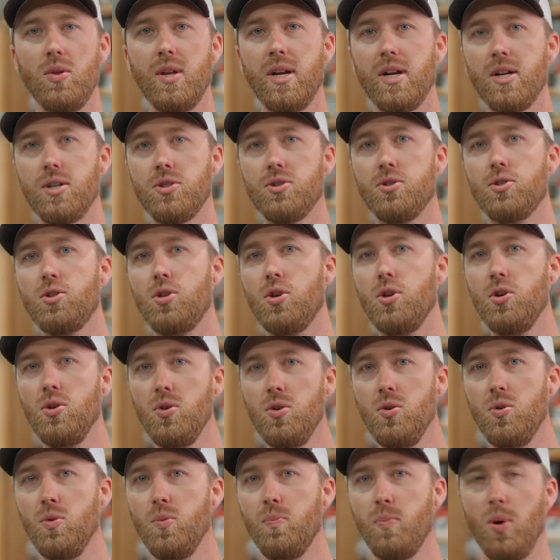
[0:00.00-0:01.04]
there's
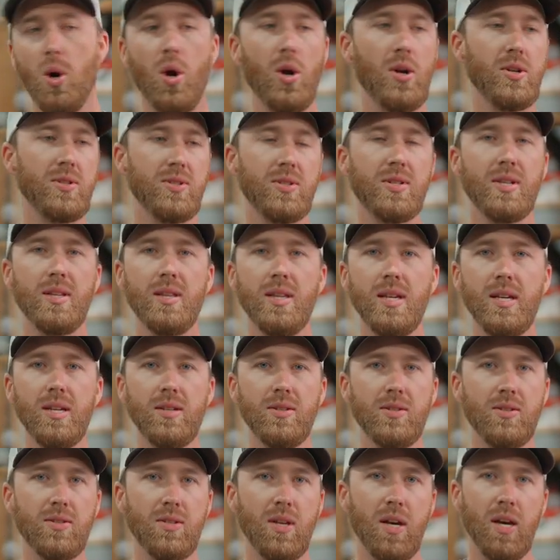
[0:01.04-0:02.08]
two parts to
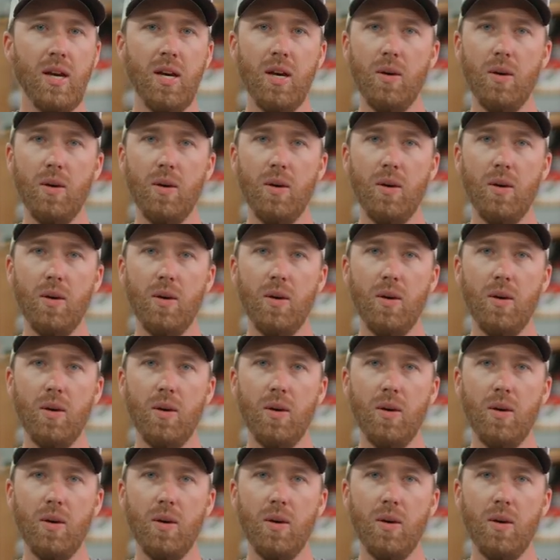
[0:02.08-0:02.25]
this